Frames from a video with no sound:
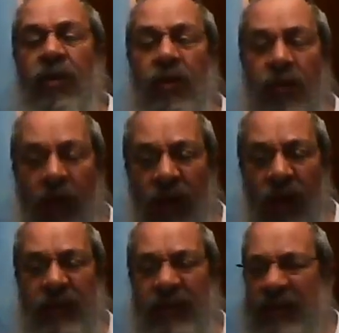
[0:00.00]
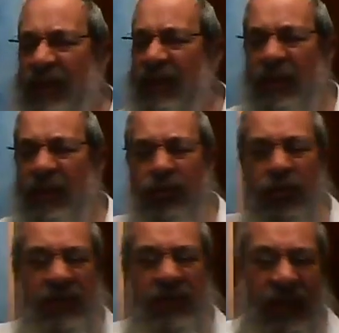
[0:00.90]
God says, I didn't
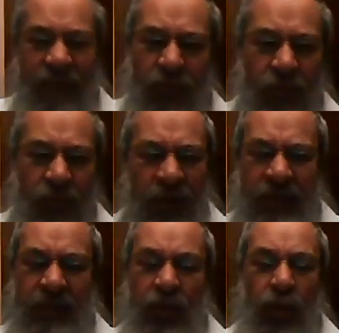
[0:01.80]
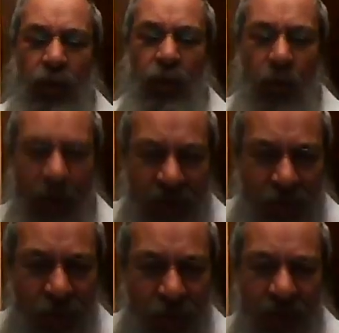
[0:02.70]
just give you this to waste
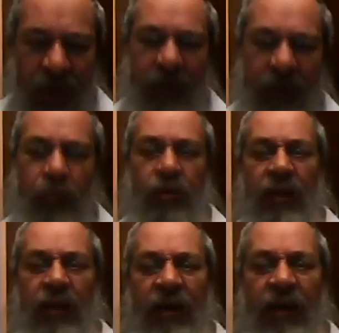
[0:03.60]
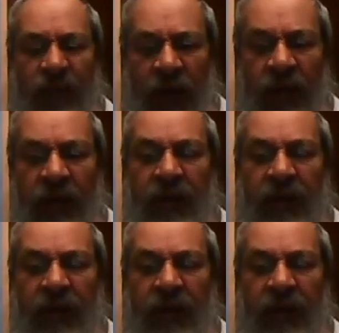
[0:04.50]
your time or to have fun.